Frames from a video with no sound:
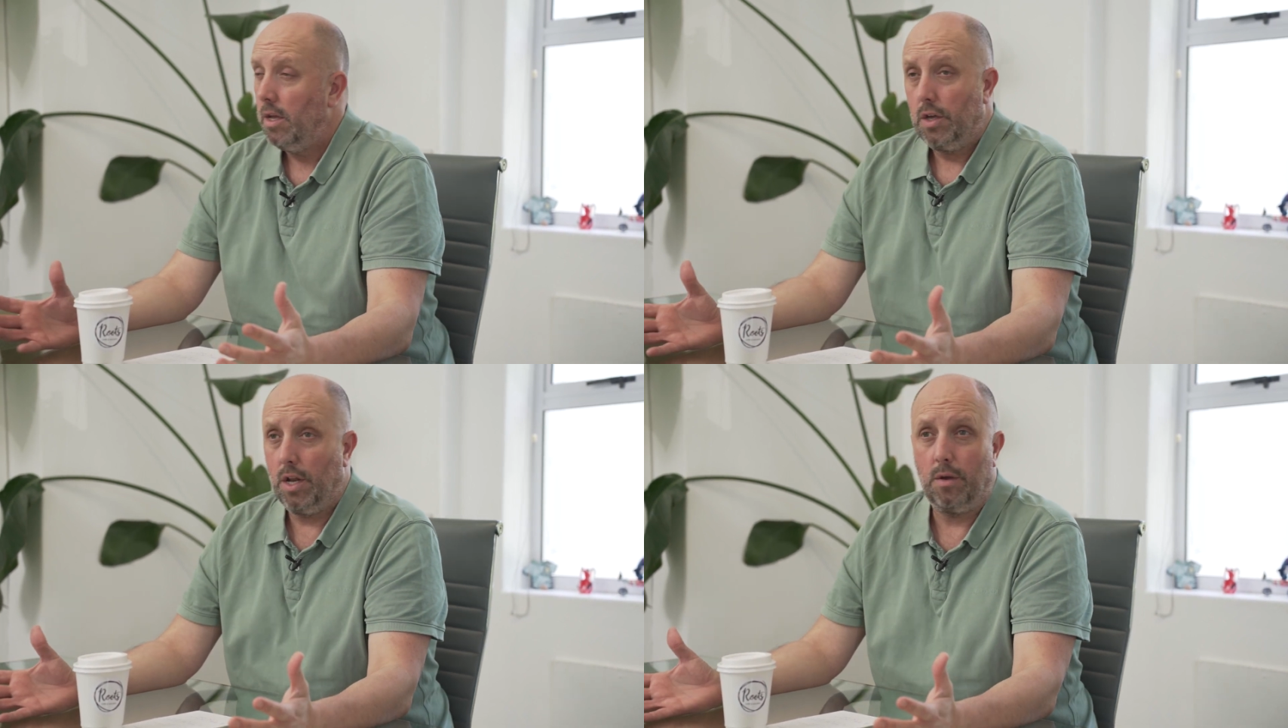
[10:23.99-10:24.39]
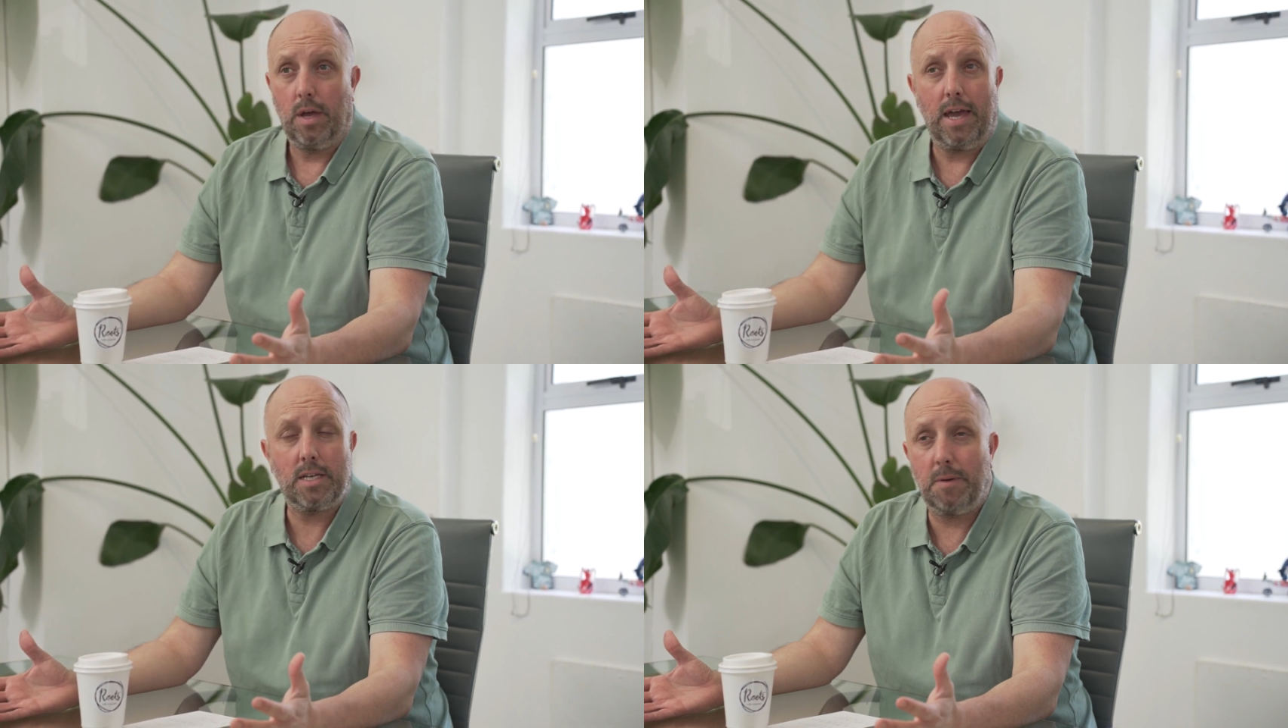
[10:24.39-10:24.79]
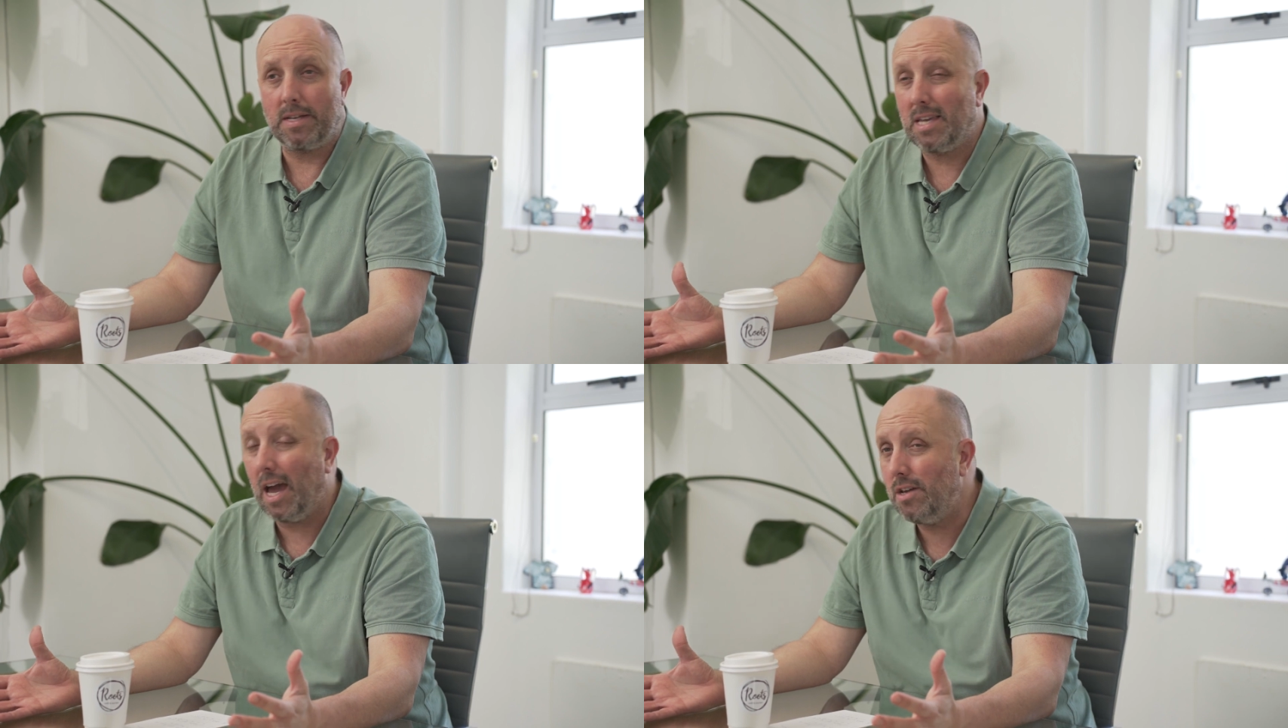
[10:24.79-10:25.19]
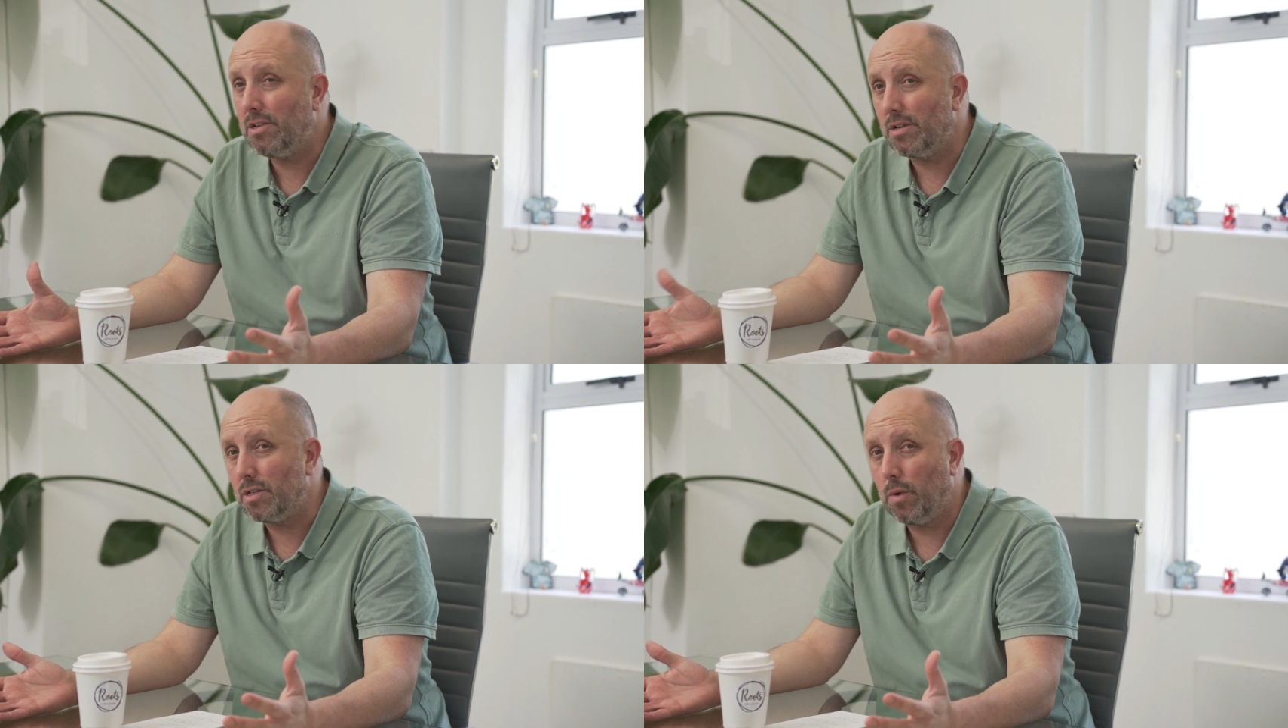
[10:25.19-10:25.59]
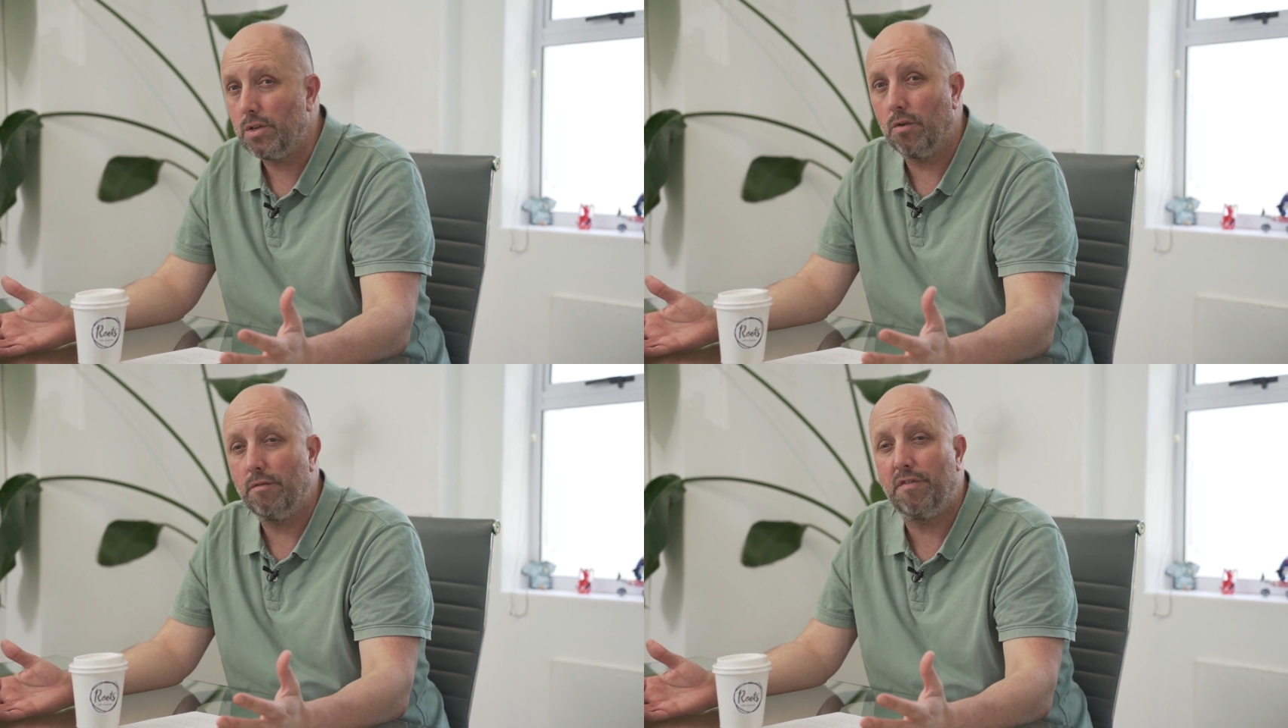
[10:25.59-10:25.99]
Expectations when
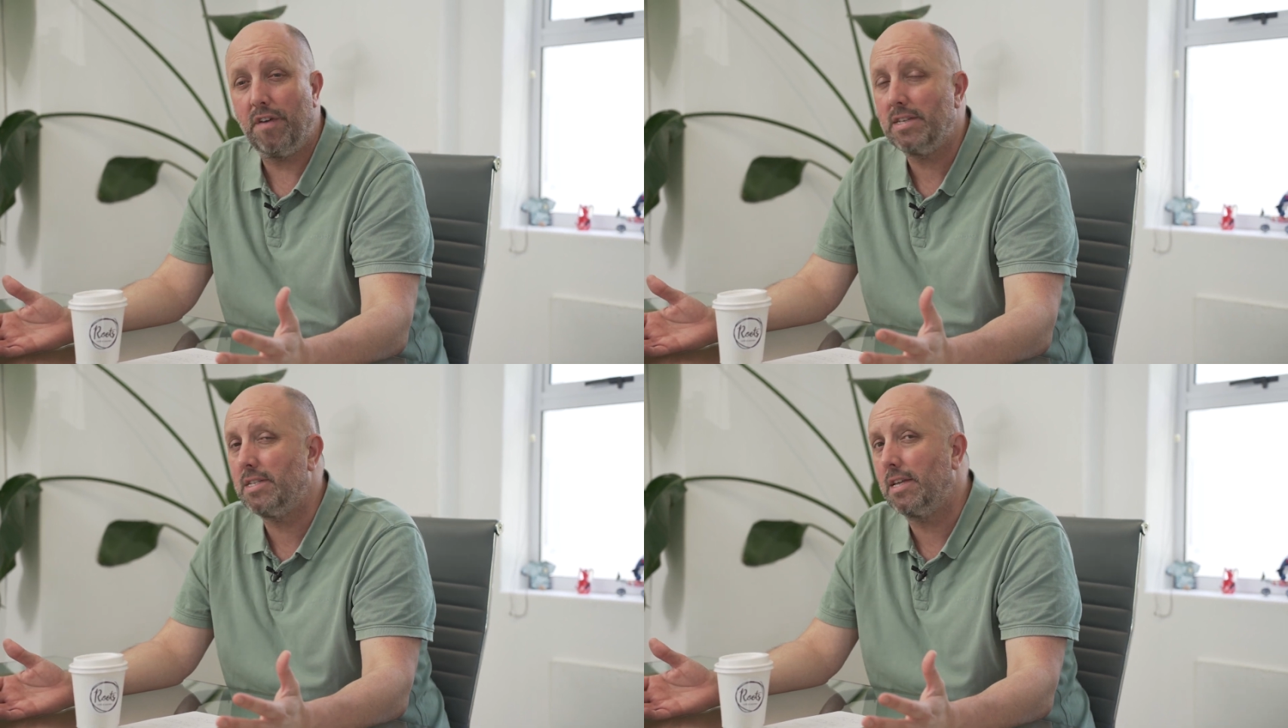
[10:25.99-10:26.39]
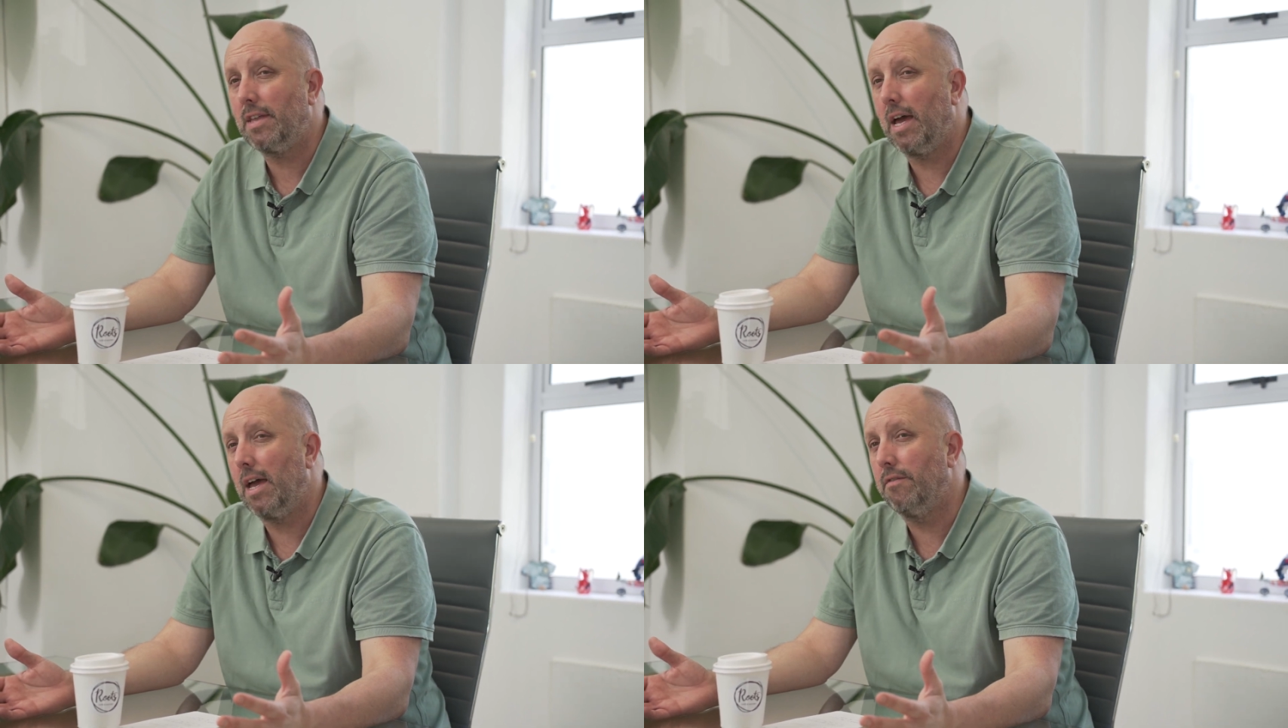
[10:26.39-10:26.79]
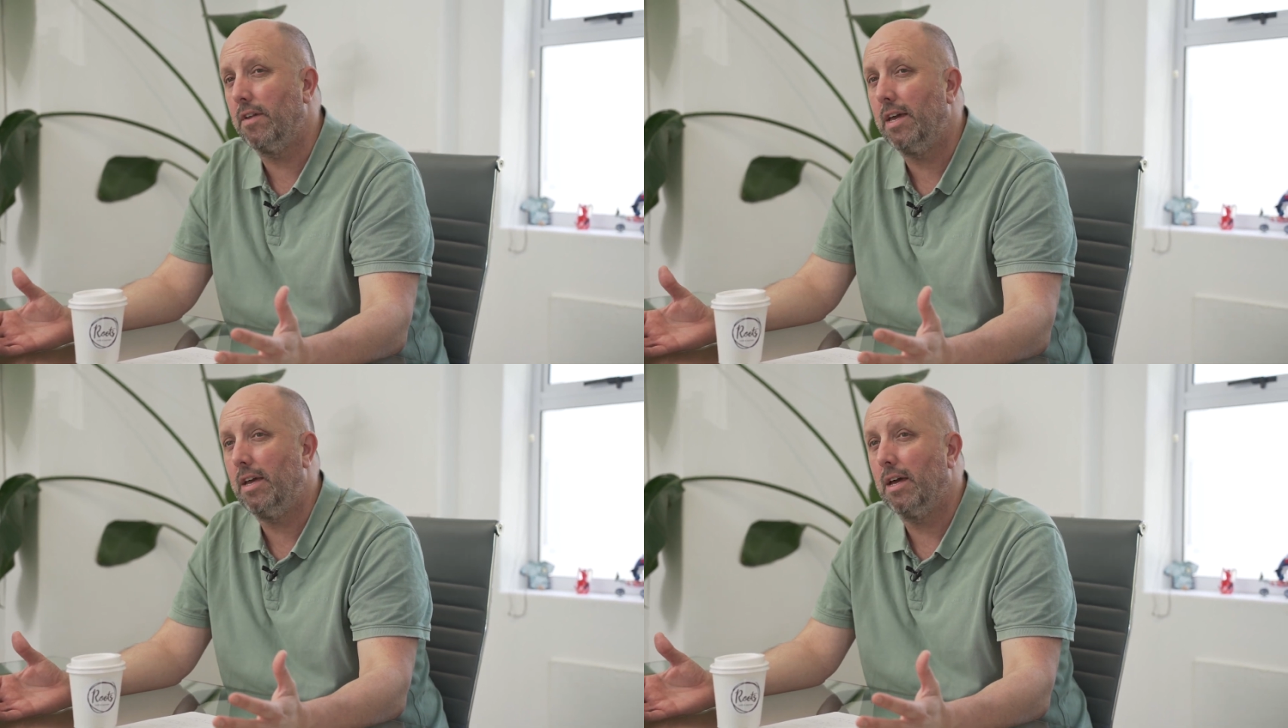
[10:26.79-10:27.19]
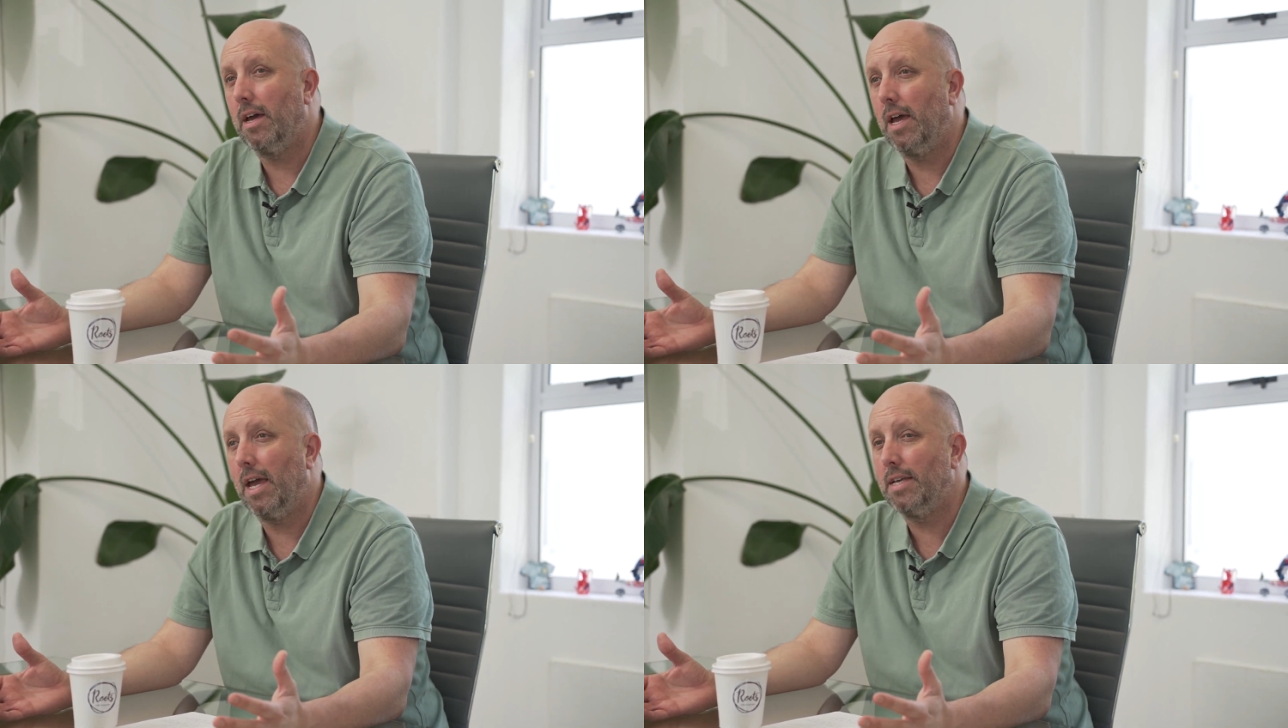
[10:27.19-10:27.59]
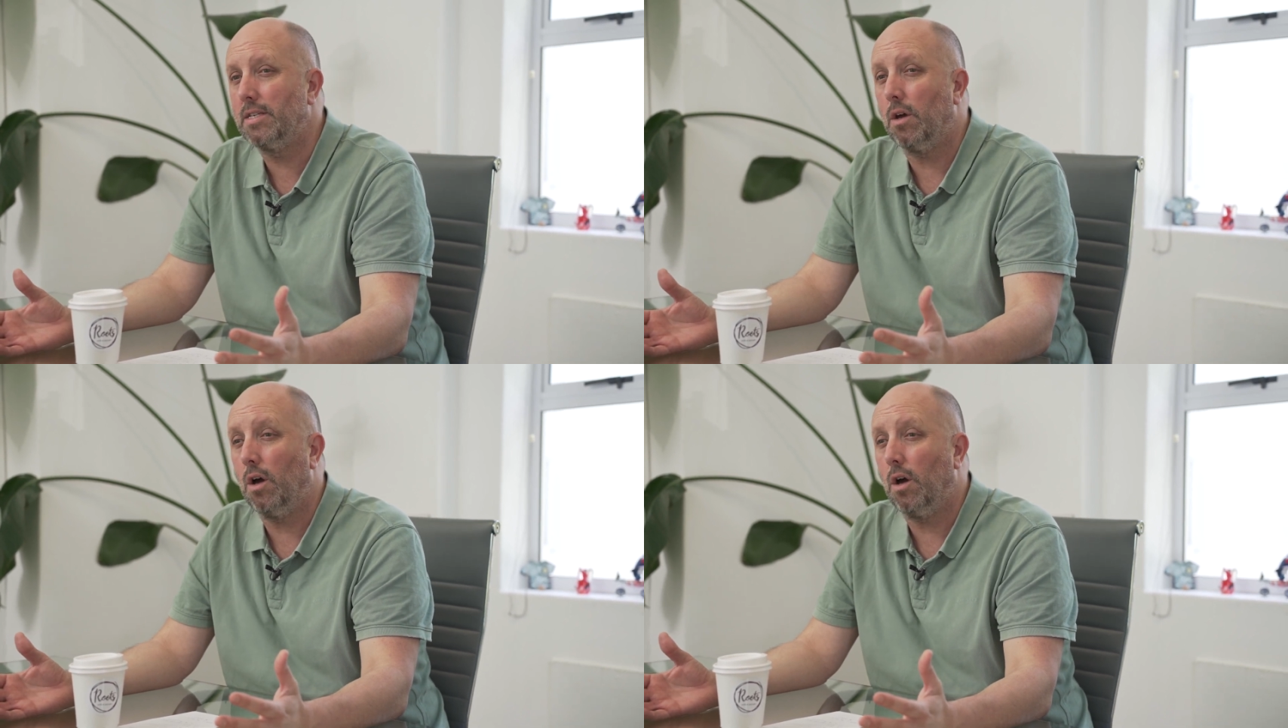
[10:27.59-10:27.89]
you're investing that heavily is,